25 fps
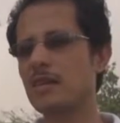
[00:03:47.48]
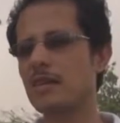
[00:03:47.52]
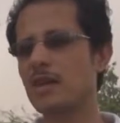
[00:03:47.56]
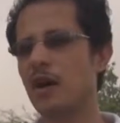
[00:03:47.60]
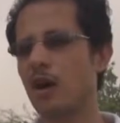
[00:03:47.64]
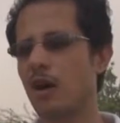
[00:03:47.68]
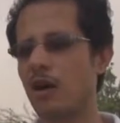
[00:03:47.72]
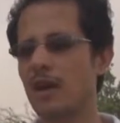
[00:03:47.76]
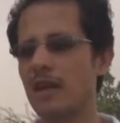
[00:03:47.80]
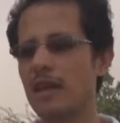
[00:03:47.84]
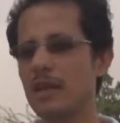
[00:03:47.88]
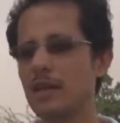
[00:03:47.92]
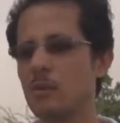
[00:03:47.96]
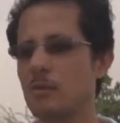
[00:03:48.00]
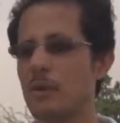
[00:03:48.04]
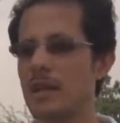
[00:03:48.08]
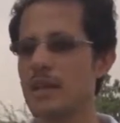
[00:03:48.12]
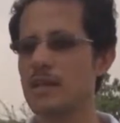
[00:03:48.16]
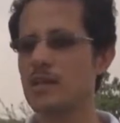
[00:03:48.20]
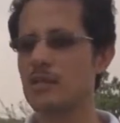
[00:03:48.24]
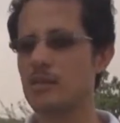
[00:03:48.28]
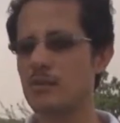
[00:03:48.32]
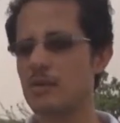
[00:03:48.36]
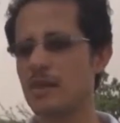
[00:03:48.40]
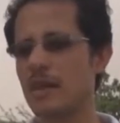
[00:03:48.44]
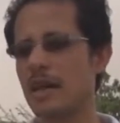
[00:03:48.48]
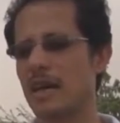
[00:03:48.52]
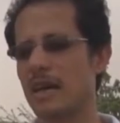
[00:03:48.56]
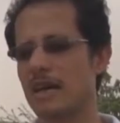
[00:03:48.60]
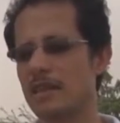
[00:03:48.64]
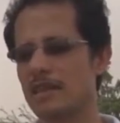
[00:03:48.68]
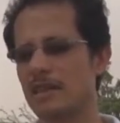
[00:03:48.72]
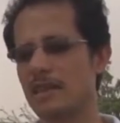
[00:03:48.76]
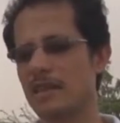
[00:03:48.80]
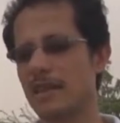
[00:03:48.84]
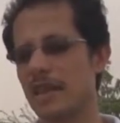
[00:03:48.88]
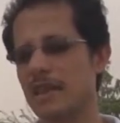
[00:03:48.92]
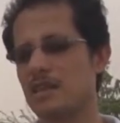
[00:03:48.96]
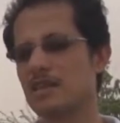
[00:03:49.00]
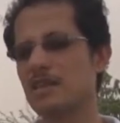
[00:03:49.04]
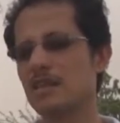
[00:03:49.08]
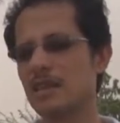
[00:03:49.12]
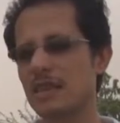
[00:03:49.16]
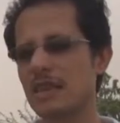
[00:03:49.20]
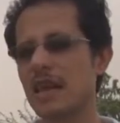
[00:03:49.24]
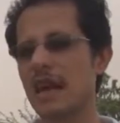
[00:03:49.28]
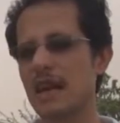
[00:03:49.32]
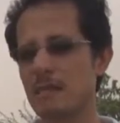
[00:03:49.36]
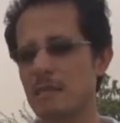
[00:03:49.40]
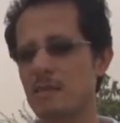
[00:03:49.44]
only wish to the international
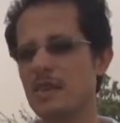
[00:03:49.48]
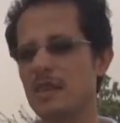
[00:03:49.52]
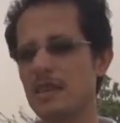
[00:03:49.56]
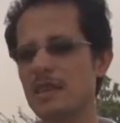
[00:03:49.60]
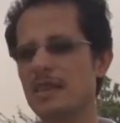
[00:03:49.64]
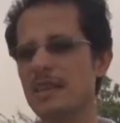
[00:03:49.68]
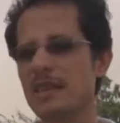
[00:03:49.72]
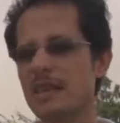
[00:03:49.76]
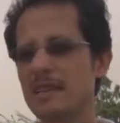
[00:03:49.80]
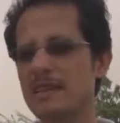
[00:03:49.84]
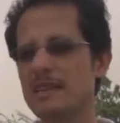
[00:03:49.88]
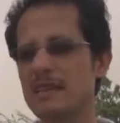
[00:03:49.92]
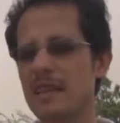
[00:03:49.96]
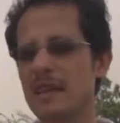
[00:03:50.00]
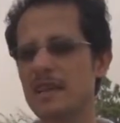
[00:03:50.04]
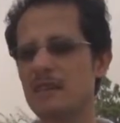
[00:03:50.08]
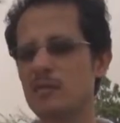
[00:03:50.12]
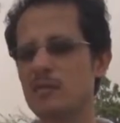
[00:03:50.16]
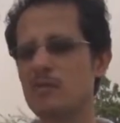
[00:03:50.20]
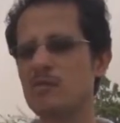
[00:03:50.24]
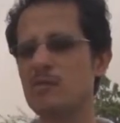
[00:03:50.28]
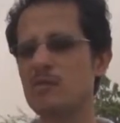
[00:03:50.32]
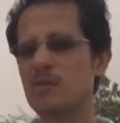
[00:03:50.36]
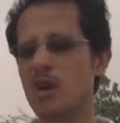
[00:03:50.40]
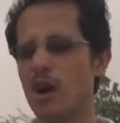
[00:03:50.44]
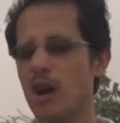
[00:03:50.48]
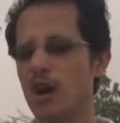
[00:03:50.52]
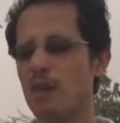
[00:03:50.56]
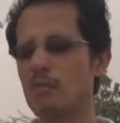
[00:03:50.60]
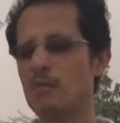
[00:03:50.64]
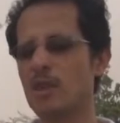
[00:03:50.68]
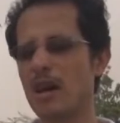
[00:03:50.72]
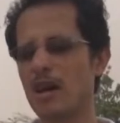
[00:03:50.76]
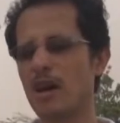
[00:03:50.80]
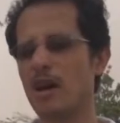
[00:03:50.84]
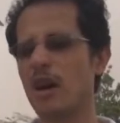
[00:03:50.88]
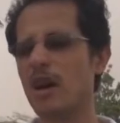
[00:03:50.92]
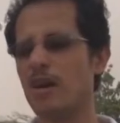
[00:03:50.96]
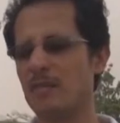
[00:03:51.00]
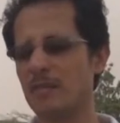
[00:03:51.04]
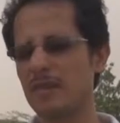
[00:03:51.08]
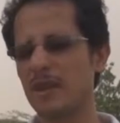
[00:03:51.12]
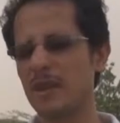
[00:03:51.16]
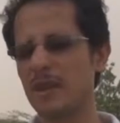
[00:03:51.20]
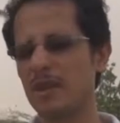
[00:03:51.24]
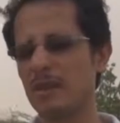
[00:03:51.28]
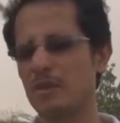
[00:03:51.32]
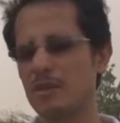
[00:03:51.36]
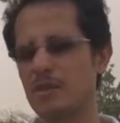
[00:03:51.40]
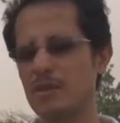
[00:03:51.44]
community is that to stop the
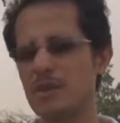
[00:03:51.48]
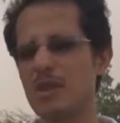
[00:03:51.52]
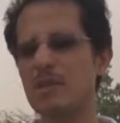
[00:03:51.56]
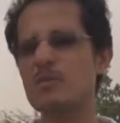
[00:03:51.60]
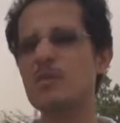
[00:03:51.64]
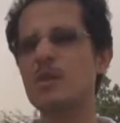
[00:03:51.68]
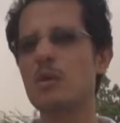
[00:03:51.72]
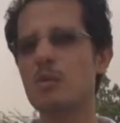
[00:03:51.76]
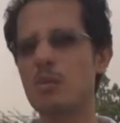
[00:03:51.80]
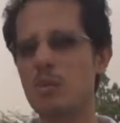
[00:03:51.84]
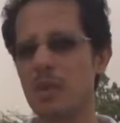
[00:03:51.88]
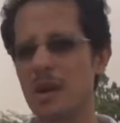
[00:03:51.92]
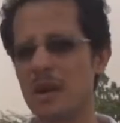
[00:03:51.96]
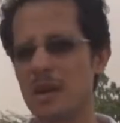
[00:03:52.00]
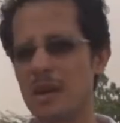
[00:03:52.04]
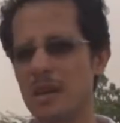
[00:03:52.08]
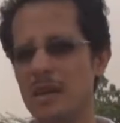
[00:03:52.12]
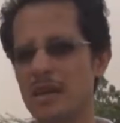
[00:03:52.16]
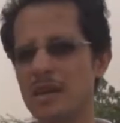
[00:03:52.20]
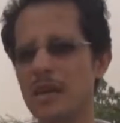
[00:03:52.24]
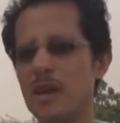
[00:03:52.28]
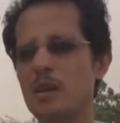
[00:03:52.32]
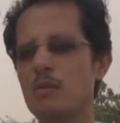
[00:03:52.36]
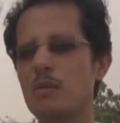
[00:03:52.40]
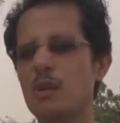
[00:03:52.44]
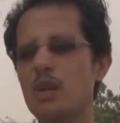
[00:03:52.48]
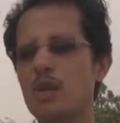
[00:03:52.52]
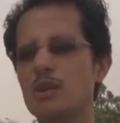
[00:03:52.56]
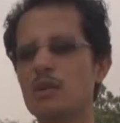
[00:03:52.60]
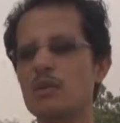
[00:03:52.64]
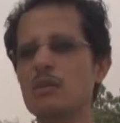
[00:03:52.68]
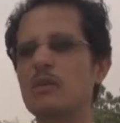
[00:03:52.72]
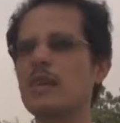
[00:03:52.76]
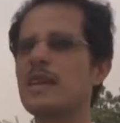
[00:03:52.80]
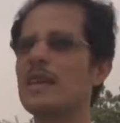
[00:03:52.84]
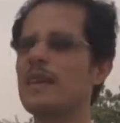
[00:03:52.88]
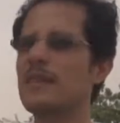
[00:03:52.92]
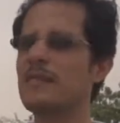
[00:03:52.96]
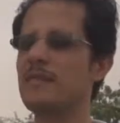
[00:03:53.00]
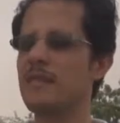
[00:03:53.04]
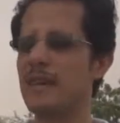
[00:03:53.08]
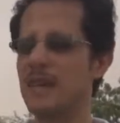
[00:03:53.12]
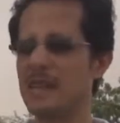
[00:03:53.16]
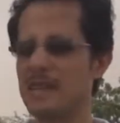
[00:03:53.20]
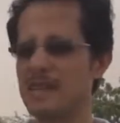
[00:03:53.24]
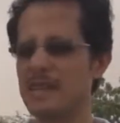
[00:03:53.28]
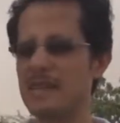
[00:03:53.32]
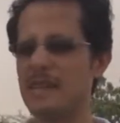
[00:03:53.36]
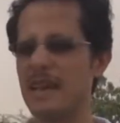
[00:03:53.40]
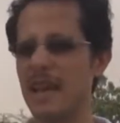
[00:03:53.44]
conflict, to stop the war. They want to live in
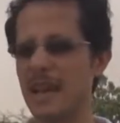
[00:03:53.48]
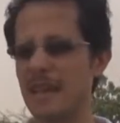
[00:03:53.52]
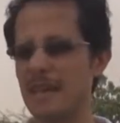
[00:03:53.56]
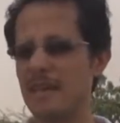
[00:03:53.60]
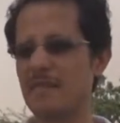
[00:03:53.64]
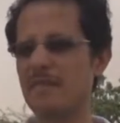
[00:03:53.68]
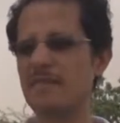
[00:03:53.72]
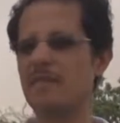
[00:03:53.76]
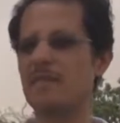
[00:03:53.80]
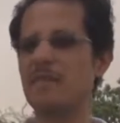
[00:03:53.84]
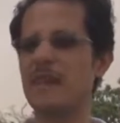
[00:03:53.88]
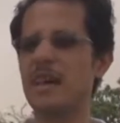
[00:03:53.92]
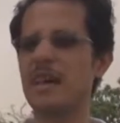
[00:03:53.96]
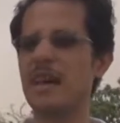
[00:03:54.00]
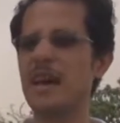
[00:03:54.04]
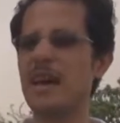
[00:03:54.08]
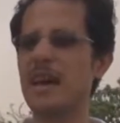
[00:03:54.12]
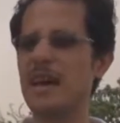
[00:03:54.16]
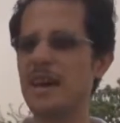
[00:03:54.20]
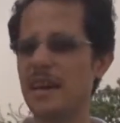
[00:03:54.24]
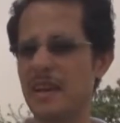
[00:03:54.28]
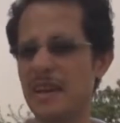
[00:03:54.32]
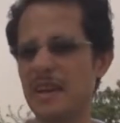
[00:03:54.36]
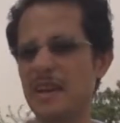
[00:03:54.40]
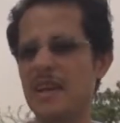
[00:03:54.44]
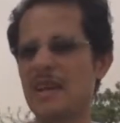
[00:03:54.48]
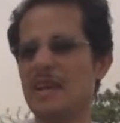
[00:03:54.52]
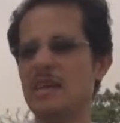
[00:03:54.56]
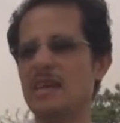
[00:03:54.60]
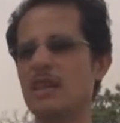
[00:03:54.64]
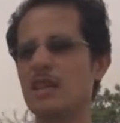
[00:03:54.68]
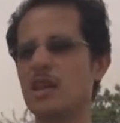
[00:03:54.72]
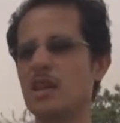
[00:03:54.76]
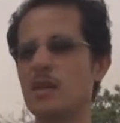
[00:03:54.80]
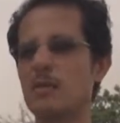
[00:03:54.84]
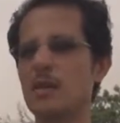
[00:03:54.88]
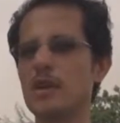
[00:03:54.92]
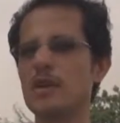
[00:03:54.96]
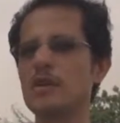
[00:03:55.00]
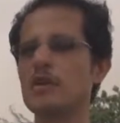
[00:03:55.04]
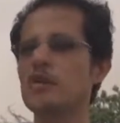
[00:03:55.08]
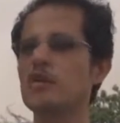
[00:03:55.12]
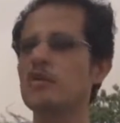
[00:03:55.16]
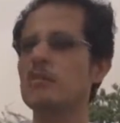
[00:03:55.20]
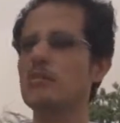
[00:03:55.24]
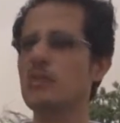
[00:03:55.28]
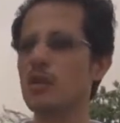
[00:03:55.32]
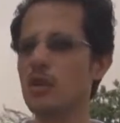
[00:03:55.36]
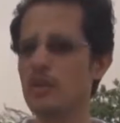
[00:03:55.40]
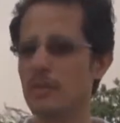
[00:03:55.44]
a safe area. They want to
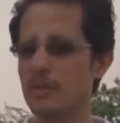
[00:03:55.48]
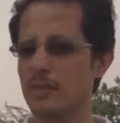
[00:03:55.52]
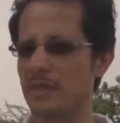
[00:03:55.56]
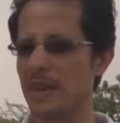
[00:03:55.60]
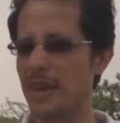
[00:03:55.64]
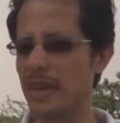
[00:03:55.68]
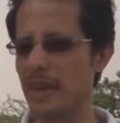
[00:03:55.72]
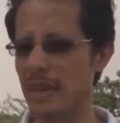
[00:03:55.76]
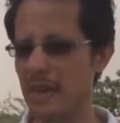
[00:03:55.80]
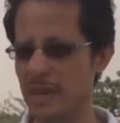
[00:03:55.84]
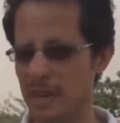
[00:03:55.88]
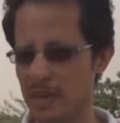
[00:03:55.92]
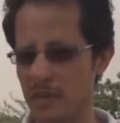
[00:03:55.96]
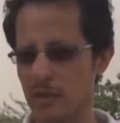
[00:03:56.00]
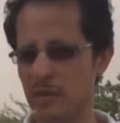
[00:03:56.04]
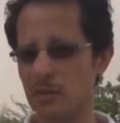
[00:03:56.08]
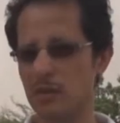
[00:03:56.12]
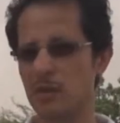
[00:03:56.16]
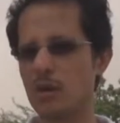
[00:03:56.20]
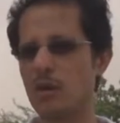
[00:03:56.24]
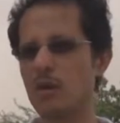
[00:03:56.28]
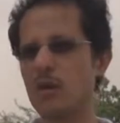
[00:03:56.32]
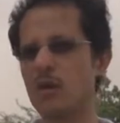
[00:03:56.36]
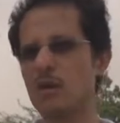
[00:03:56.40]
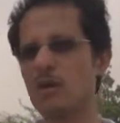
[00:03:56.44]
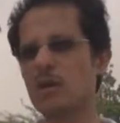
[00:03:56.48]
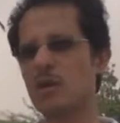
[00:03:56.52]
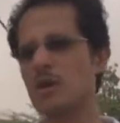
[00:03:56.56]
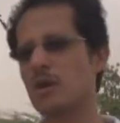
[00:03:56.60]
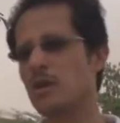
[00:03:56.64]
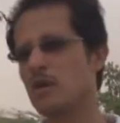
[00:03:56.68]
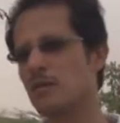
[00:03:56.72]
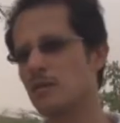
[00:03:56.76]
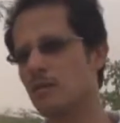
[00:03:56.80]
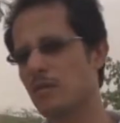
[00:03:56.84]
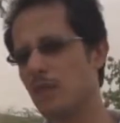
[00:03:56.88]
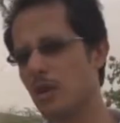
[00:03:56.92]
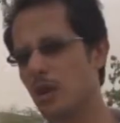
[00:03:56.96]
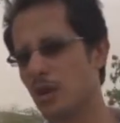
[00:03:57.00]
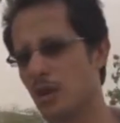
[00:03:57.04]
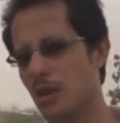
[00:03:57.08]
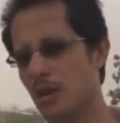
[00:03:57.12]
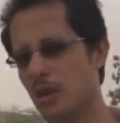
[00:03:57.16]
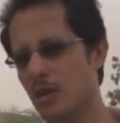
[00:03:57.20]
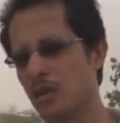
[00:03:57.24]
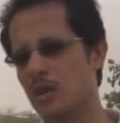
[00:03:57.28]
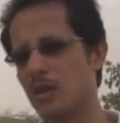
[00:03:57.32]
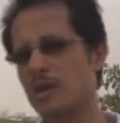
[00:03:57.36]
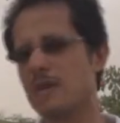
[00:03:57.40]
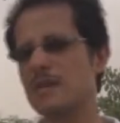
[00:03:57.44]
move freely, to go
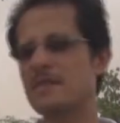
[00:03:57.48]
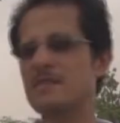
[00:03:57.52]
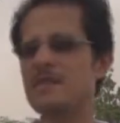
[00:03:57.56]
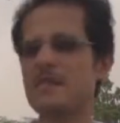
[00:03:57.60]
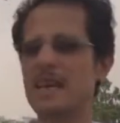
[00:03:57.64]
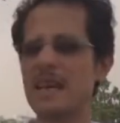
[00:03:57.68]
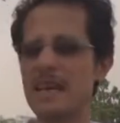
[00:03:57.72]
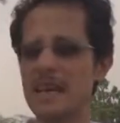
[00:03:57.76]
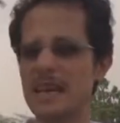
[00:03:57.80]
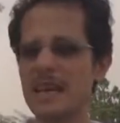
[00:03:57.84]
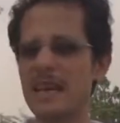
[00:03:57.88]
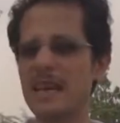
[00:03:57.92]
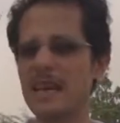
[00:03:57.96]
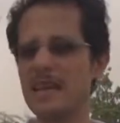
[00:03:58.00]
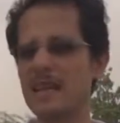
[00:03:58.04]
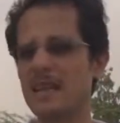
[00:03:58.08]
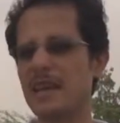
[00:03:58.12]
for seeking